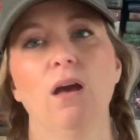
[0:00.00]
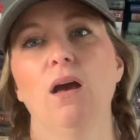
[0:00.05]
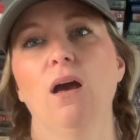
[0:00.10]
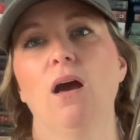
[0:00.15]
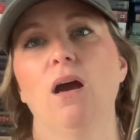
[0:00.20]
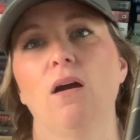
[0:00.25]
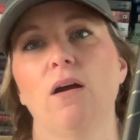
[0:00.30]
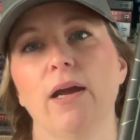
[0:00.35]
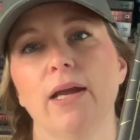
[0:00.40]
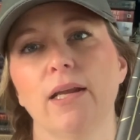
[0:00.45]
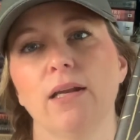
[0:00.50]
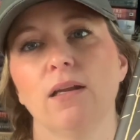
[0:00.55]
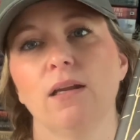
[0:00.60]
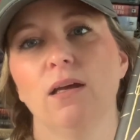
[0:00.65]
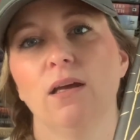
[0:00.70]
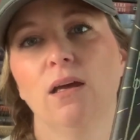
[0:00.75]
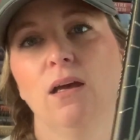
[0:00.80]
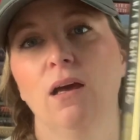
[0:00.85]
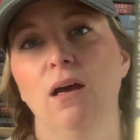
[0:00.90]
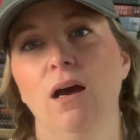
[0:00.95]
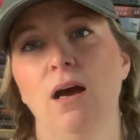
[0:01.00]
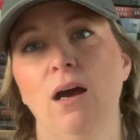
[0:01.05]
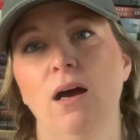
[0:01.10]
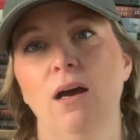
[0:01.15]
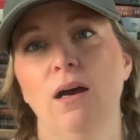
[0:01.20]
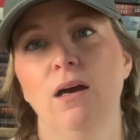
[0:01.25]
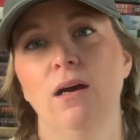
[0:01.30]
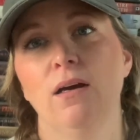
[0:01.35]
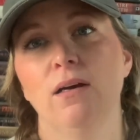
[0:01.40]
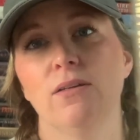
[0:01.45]
All
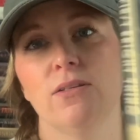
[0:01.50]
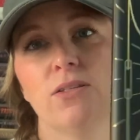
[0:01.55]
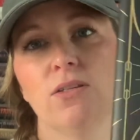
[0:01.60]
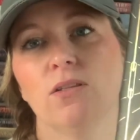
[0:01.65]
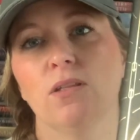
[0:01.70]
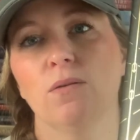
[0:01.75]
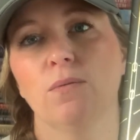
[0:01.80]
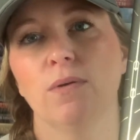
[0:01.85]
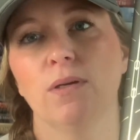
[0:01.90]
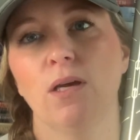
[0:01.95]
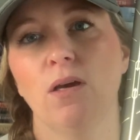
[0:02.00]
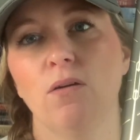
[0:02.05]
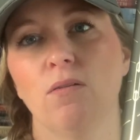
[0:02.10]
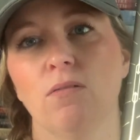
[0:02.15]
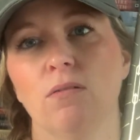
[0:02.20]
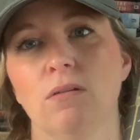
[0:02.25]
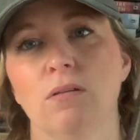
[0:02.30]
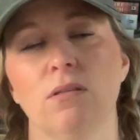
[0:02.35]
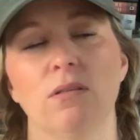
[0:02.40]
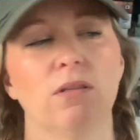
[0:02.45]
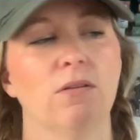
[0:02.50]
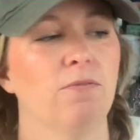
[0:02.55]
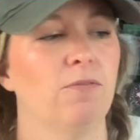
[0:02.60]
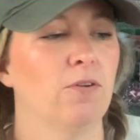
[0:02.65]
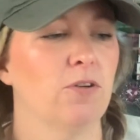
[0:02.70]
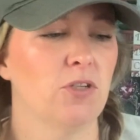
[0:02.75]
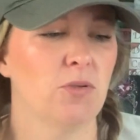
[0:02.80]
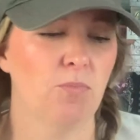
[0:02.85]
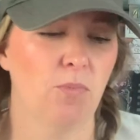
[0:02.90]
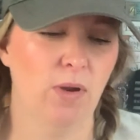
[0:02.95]
right, so there we go. The
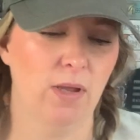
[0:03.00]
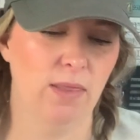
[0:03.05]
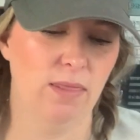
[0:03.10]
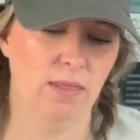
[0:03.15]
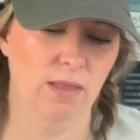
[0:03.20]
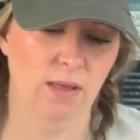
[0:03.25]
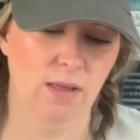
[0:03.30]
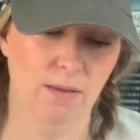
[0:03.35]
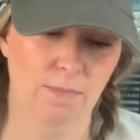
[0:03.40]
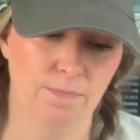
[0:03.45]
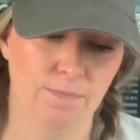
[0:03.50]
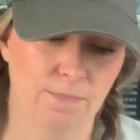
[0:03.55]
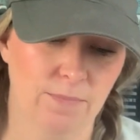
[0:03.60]
First Bright Thing.